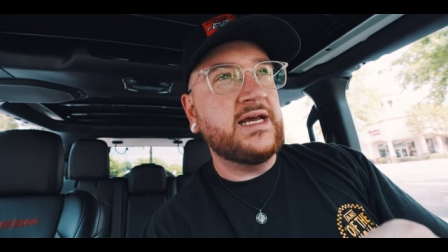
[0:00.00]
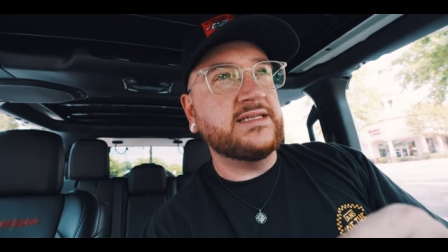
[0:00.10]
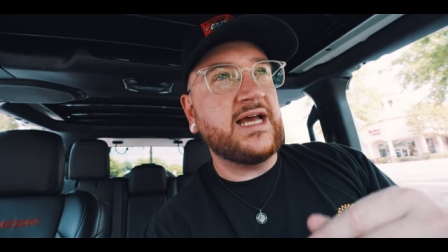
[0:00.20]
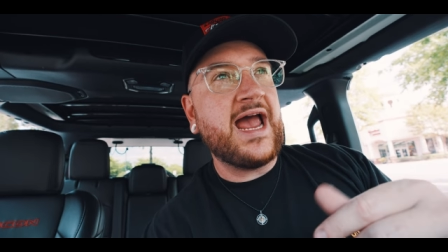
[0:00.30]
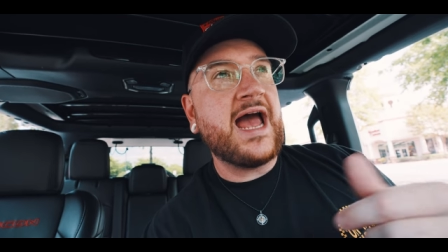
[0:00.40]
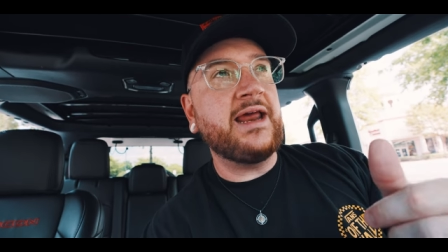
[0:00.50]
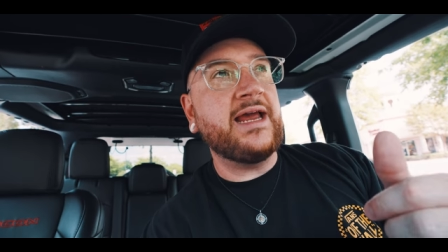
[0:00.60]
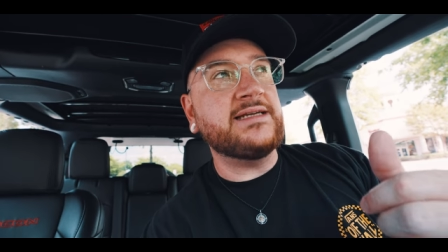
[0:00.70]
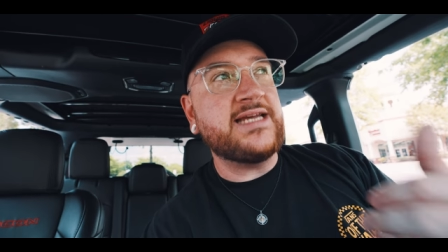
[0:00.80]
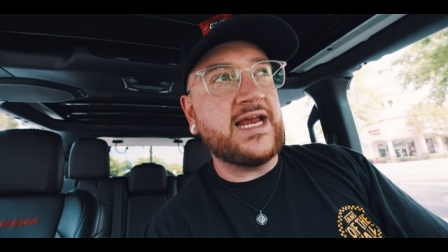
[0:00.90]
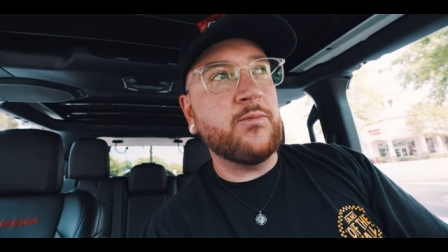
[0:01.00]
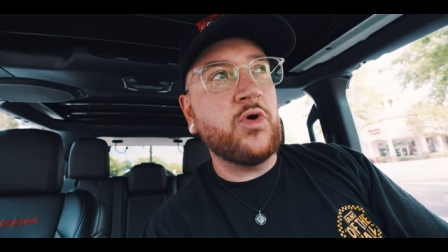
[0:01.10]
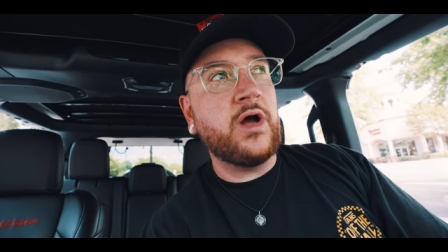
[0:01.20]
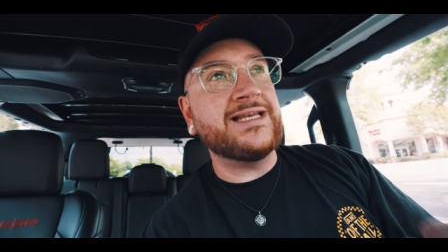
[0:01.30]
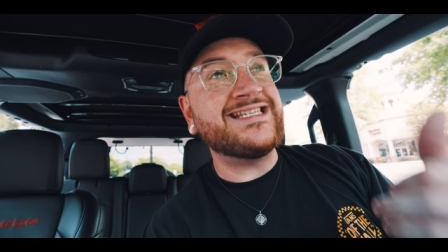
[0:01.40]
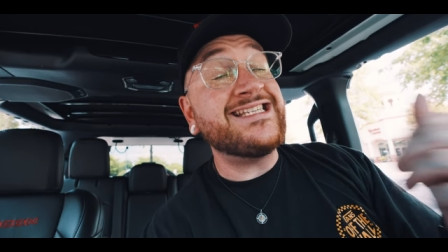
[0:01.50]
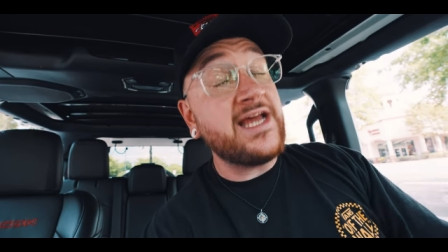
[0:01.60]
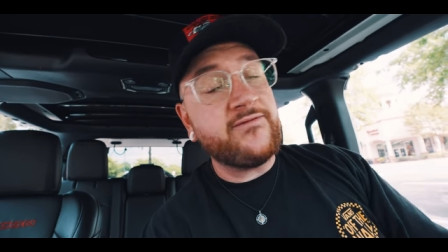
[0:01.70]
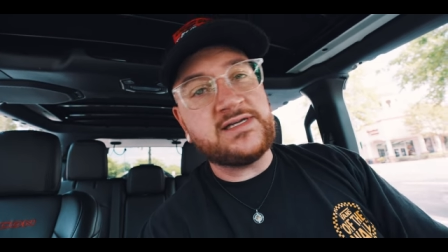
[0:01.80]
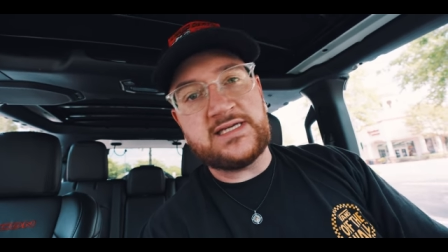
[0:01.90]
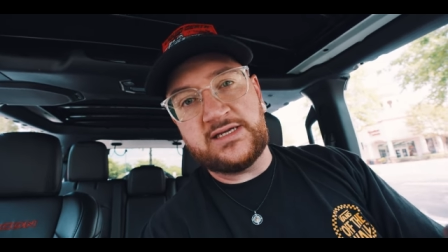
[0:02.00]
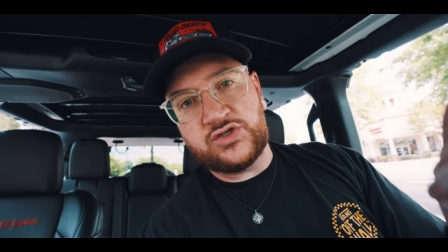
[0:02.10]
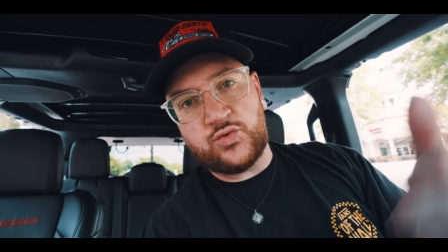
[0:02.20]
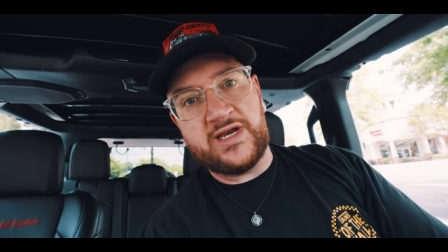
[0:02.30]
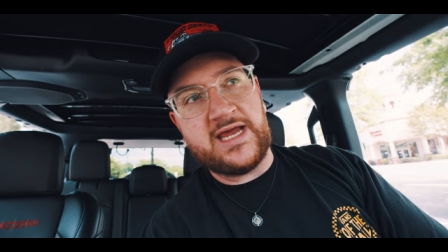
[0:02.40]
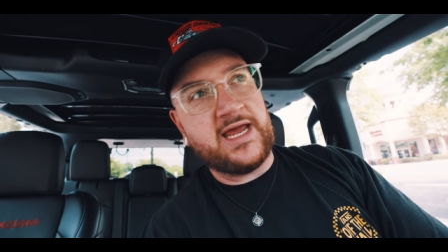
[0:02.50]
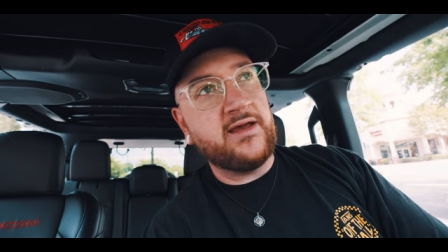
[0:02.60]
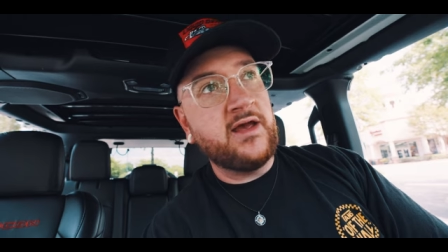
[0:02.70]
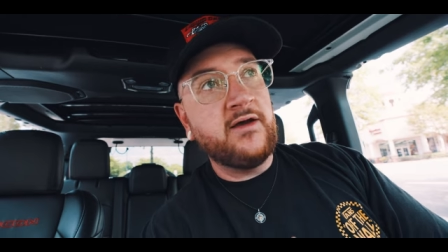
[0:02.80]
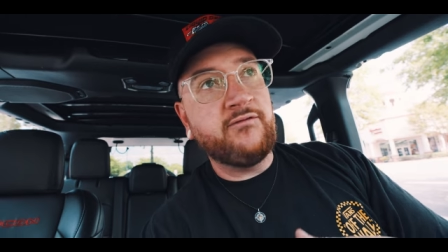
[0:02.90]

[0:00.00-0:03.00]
is I had a Tamron 17 to 28